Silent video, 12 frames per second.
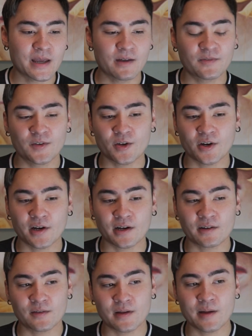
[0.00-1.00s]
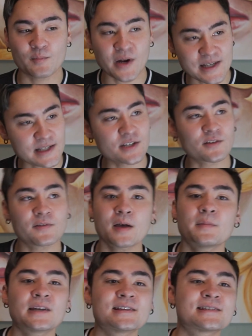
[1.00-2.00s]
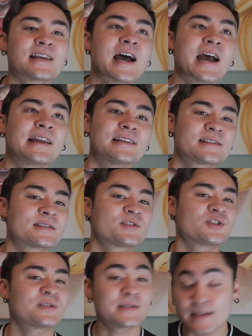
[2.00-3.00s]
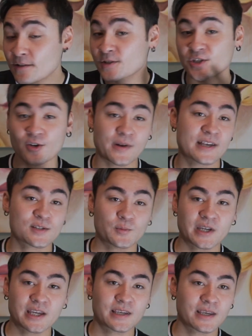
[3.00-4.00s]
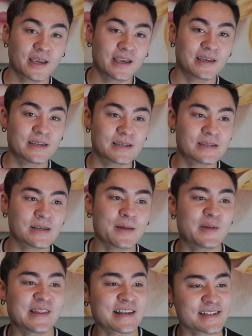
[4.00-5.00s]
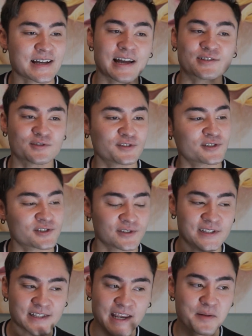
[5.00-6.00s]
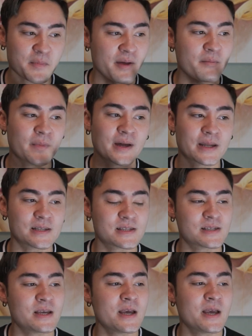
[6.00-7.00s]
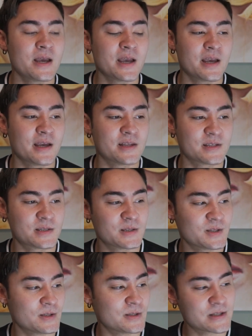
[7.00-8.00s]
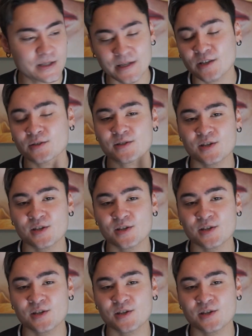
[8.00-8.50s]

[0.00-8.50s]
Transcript: if you're embracing your feminine side, it's still shown as weak. And I mean, that's a controversial statement, but it's still